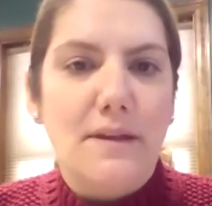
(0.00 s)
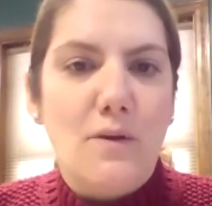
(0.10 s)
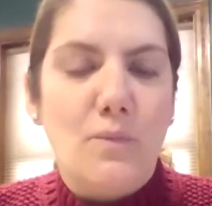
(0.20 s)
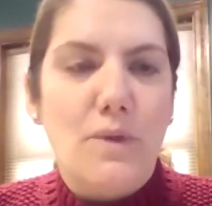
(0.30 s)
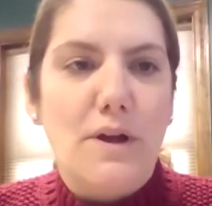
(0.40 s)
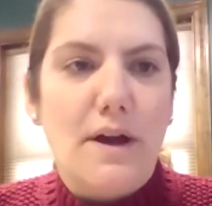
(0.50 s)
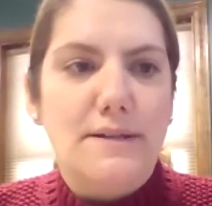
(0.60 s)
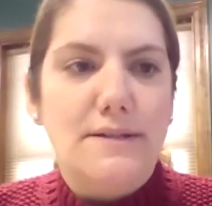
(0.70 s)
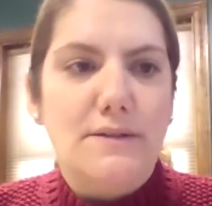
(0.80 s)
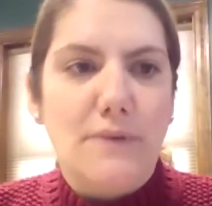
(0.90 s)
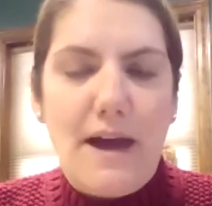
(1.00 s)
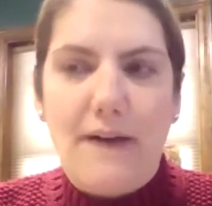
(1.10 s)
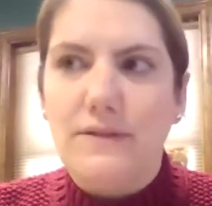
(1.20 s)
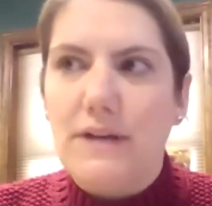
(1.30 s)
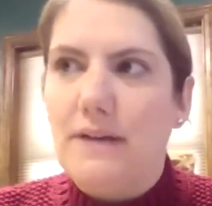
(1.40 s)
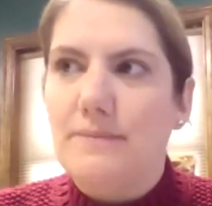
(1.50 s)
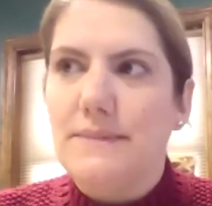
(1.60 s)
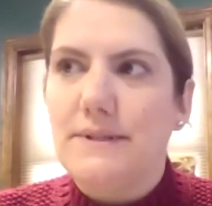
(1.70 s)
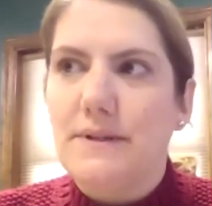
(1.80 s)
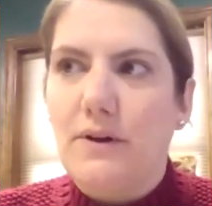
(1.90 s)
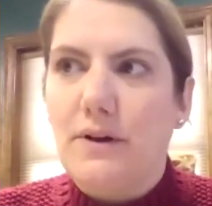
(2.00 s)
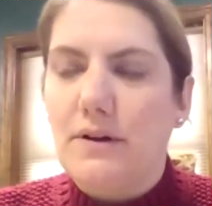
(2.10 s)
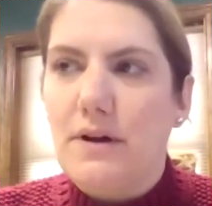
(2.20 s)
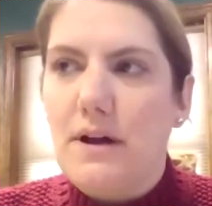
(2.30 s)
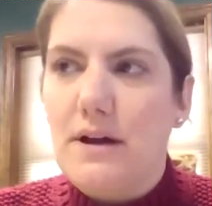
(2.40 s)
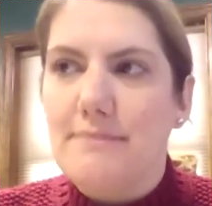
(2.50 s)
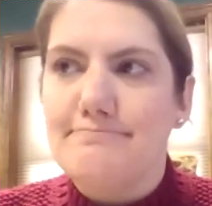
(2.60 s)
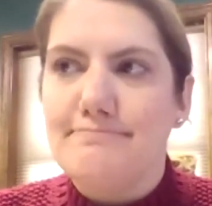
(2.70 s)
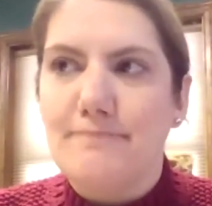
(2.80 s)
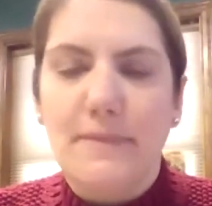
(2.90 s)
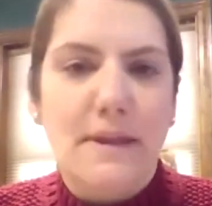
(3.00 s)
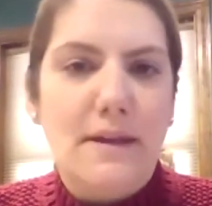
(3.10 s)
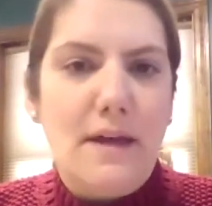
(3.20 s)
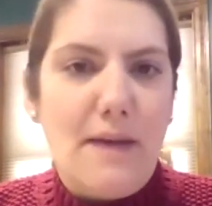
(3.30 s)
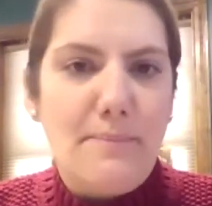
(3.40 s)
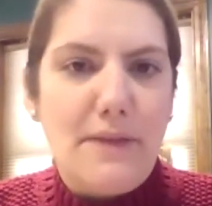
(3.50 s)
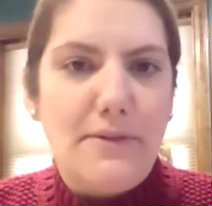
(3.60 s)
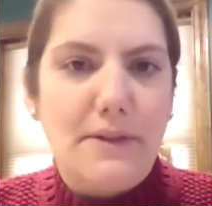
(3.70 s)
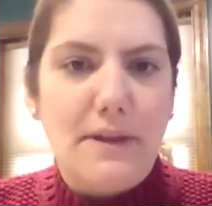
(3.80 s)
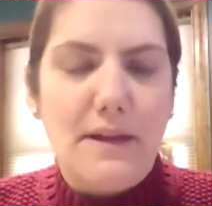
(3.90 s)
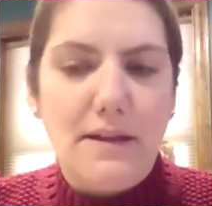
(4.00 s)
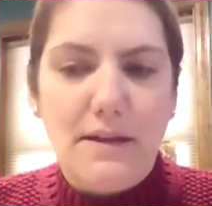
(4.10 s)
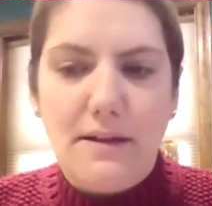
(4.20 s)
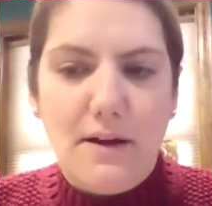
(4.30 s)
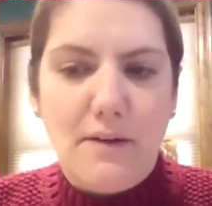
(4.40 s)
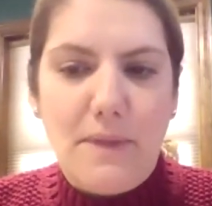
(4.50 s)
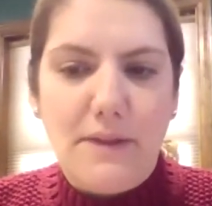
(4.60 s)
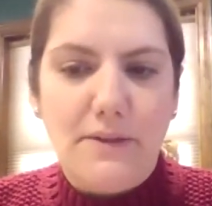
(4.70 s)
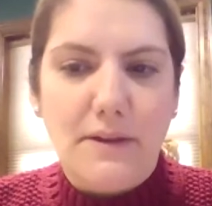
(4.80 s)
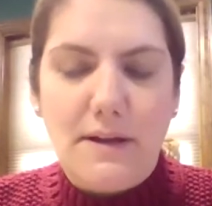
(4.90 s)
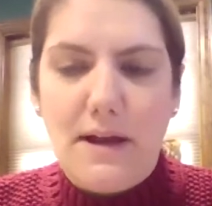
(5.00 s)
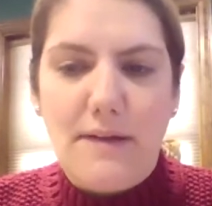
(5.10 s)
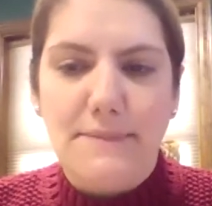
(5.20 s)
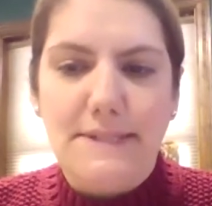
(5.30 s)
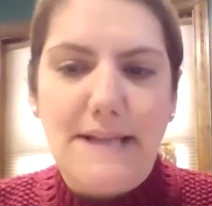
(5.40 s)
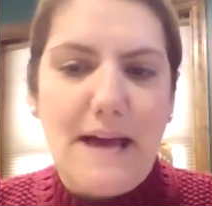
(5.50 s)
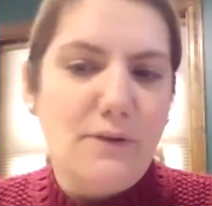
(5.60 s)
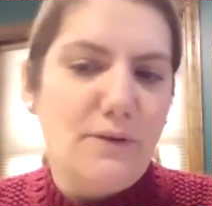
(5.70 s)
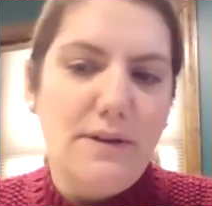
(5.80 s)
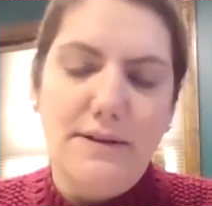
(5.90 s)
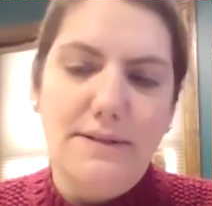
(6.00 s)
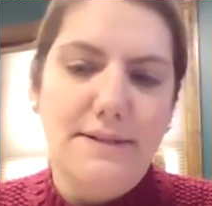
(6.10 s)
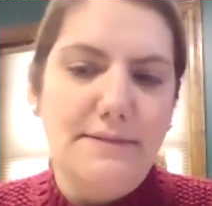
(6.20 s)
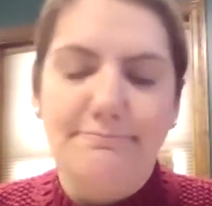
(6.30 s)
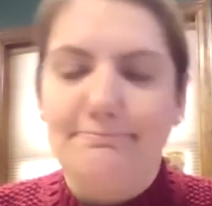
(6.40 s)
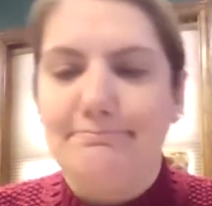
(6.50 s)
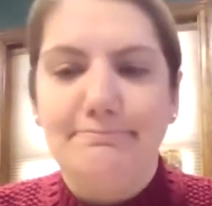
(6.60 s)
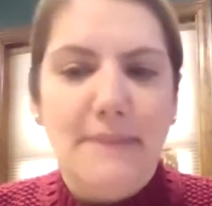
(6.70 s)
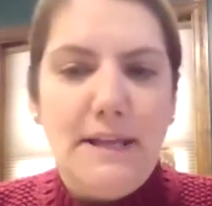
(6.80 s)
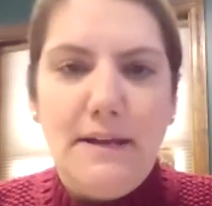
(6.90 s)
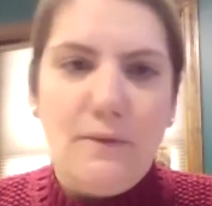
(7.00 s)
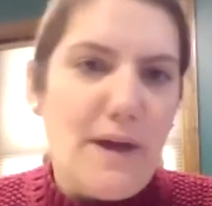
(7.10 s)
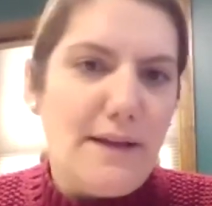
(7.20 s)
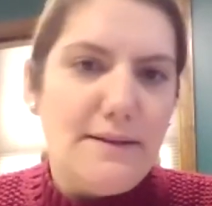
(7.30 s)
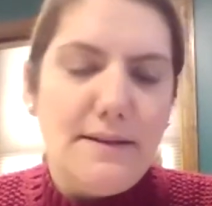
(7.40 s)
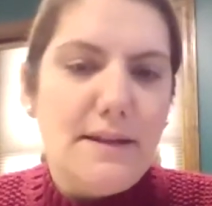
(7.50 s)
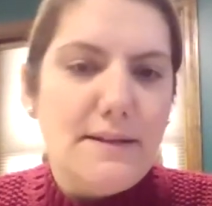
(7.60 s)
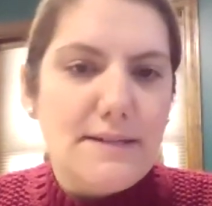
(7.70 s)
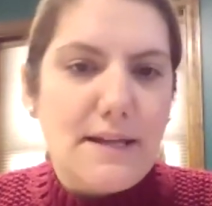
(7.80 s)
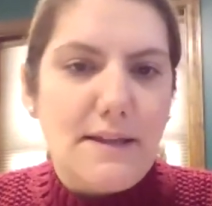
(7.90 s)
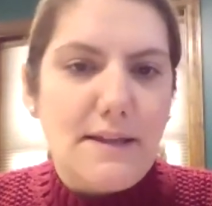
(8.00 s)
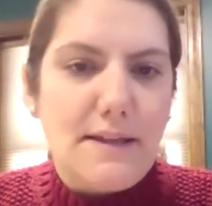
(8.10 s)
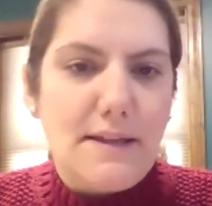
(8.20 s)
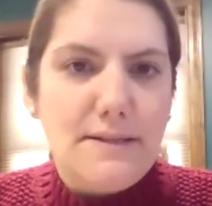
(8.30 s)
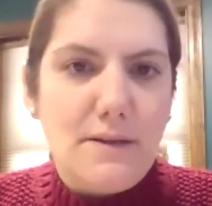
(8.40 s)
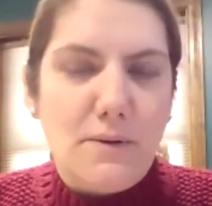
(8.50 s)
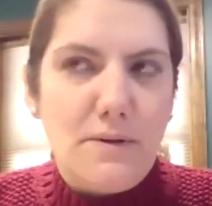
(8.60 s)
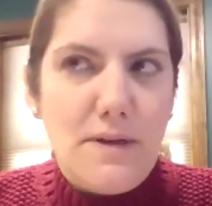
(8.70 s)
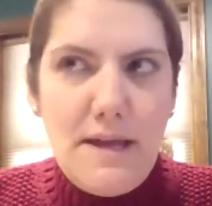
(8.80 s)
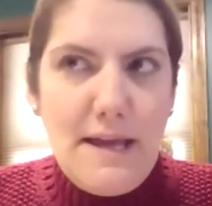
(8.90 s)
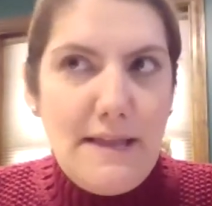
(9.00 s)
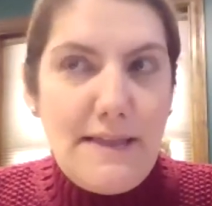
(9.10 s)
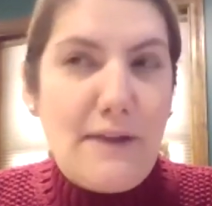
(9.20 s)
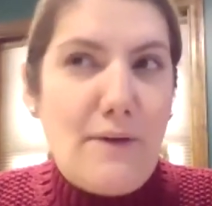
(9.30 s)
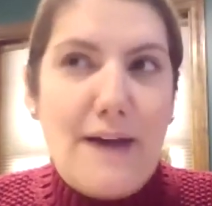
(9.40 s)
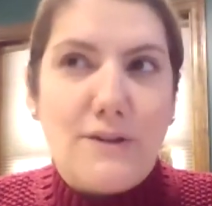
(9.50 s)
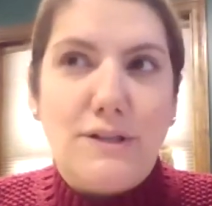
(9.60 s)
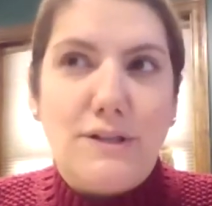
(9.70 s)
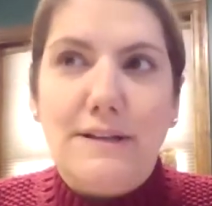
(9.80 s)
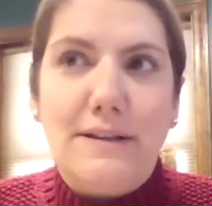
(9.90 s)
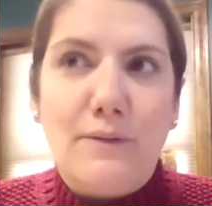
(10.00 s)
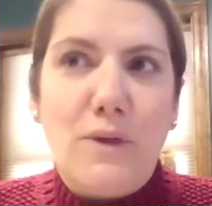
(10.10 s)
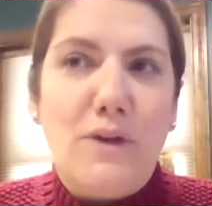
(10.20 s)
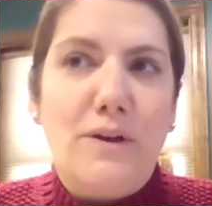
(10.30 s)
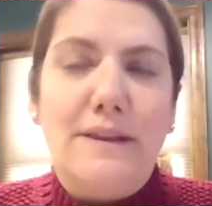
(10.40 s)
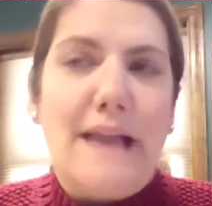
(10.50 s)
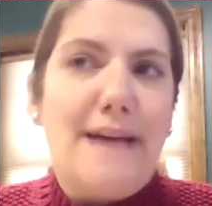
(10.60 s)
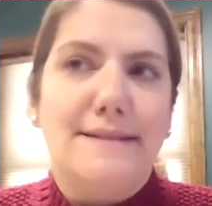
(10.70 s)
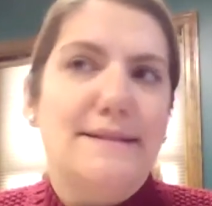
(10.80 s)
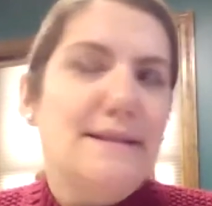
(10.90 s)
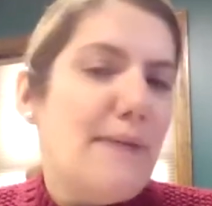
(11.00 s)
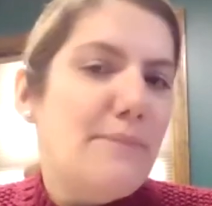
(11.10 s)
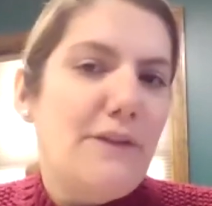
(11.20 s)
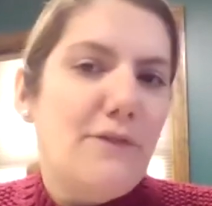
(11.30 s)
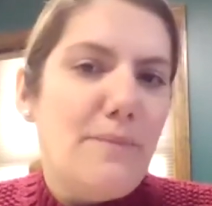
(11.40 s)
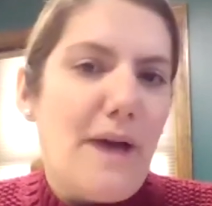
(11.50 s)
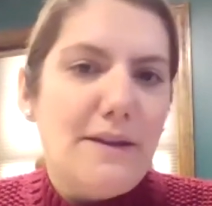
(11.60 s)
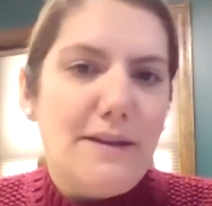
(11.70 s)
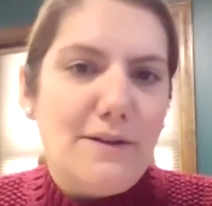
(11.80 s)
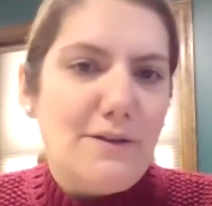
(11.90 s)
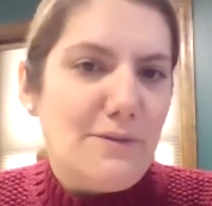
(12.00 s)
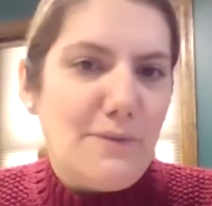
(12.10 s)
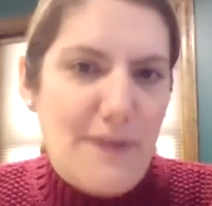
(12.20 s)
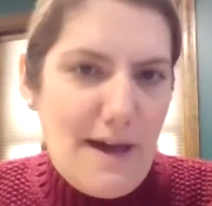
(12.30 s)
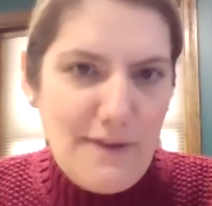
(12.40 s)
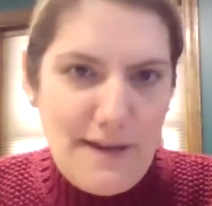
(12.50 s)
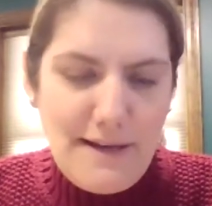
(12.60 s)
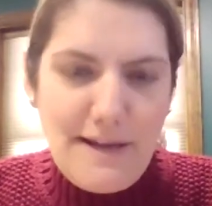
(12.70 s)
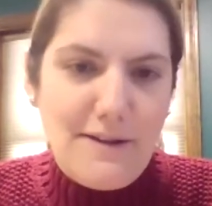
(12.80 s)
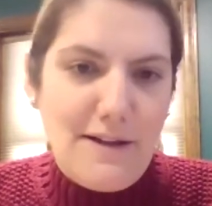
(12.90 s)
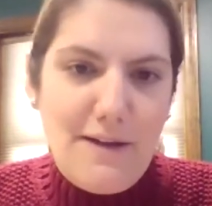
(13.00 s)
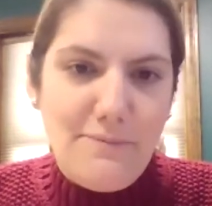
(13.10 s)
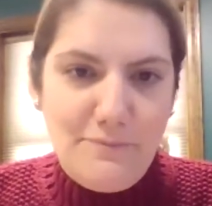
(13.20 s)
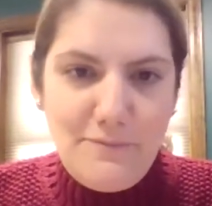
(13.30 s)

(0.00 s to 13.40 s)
We got 2.5 times our monthly salaries and rent and things like that. So that'll actually, we could last as a company for about a year without any income.